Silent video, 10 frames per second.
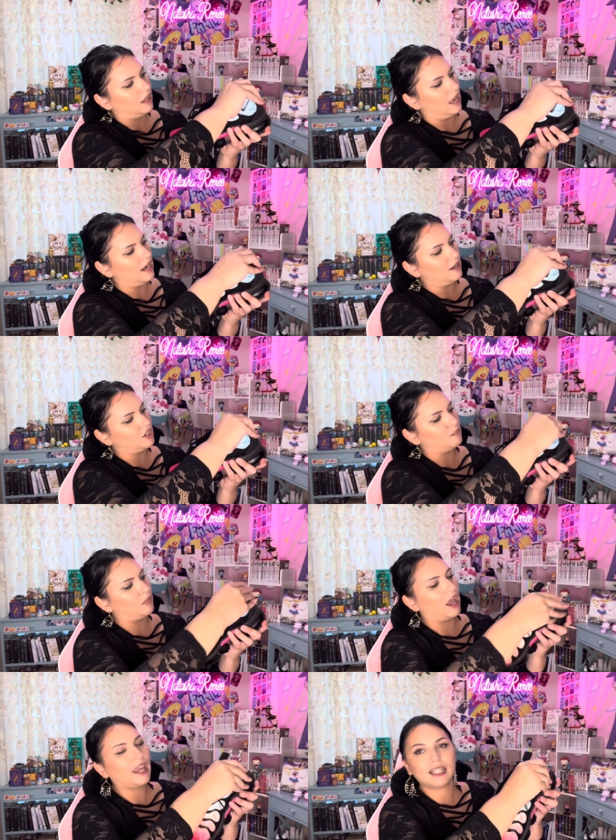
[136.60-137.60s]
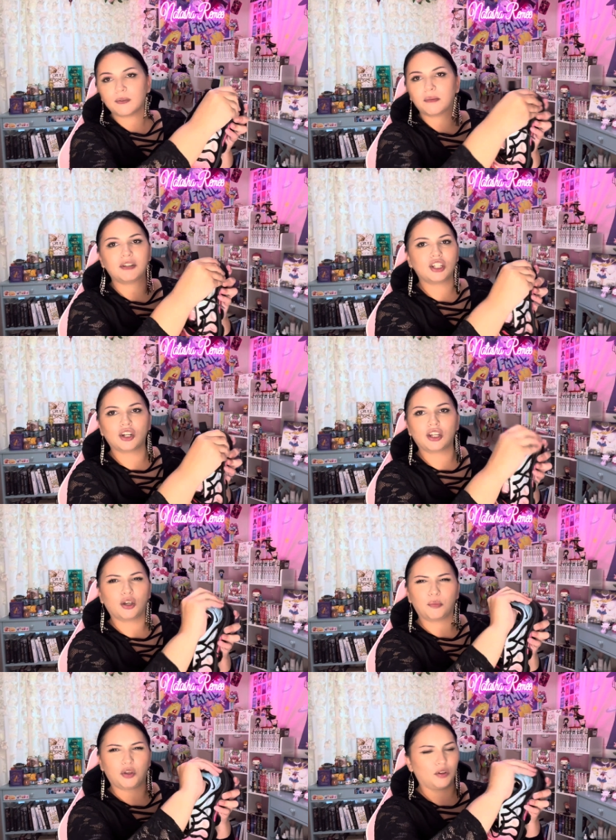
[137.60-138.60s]
And it just binds with the material
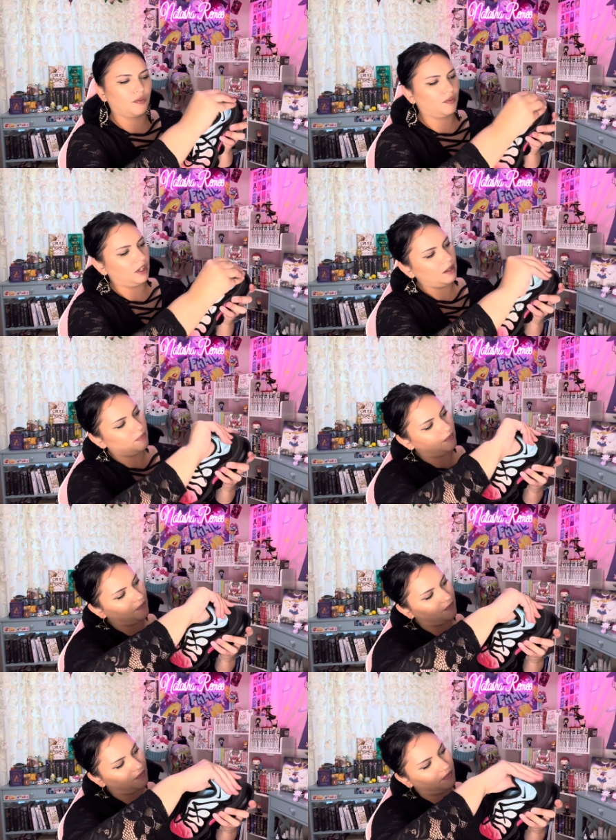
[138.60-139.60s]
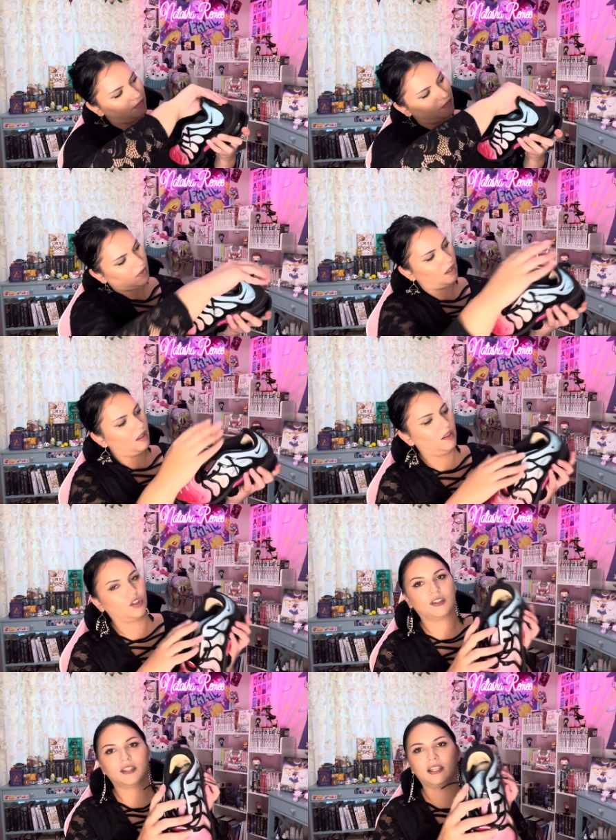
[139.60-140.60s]
beautifully.
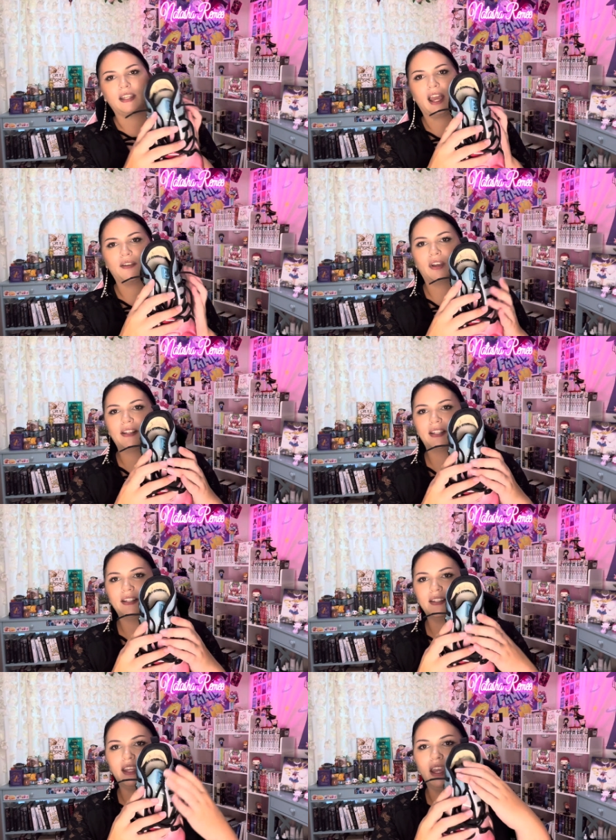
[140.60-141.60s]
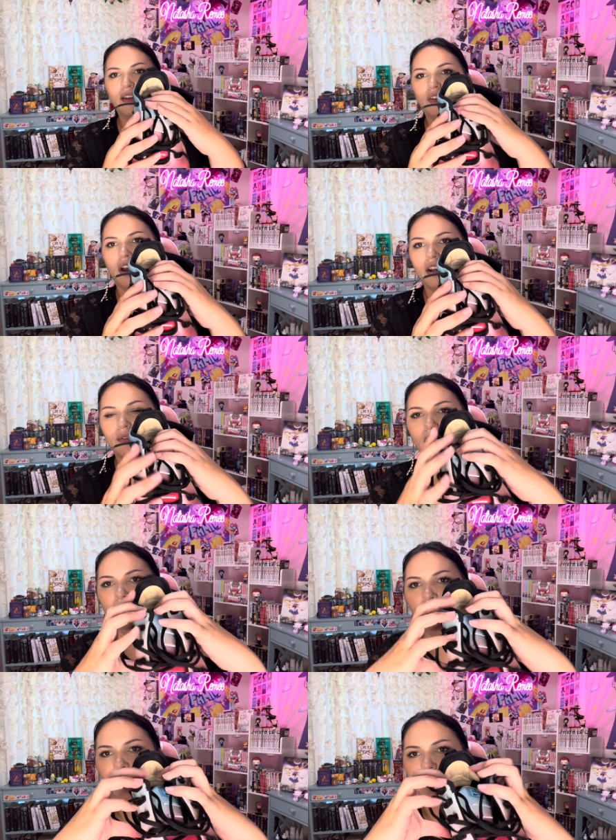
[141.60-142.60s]
Just like that, if you guys can see, I've got it right
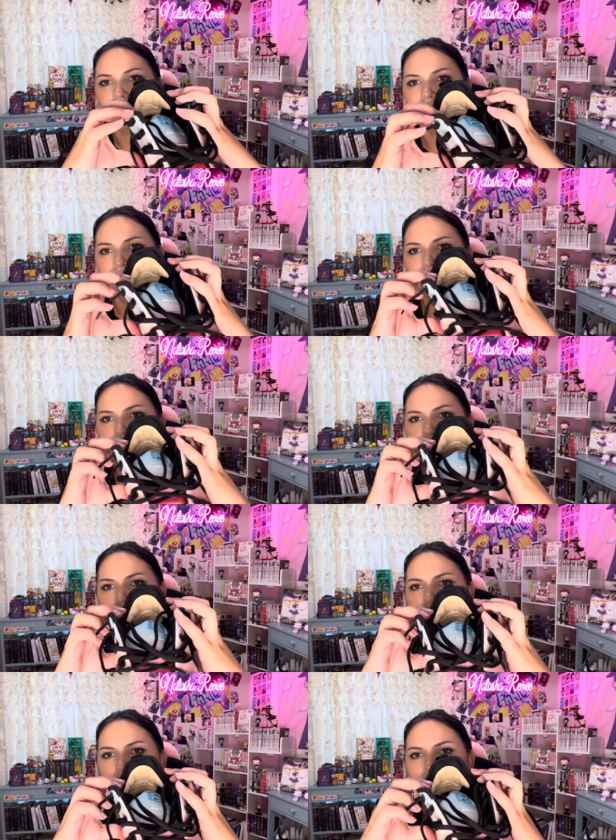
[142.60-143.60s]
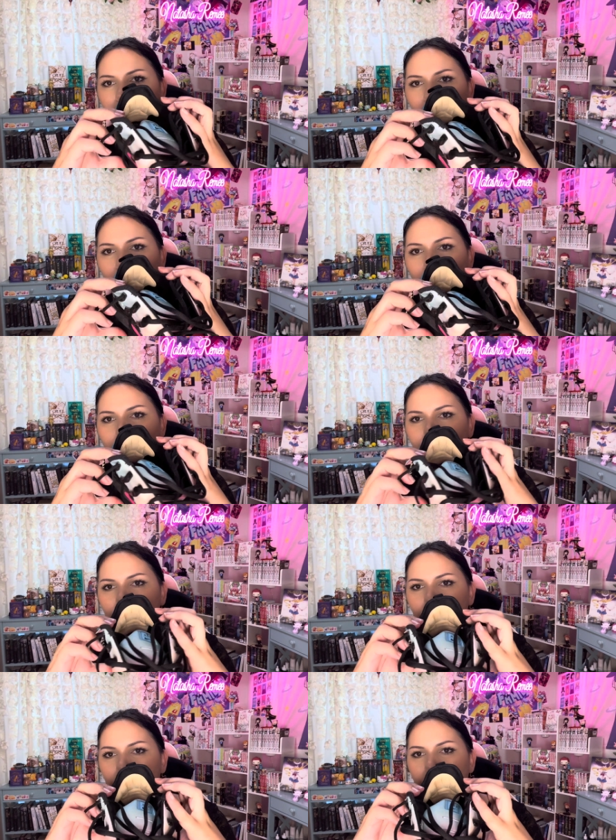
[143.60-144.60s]
in there
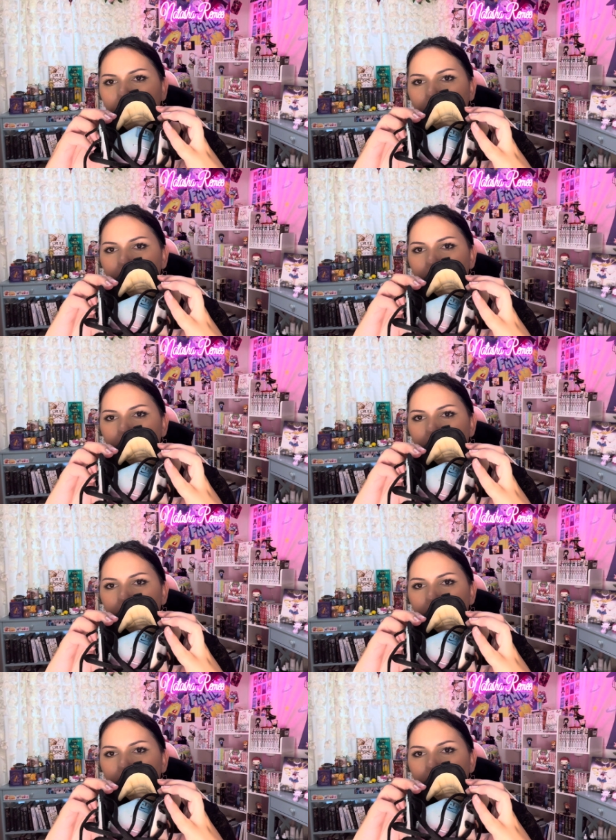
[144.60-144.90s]
perfectly.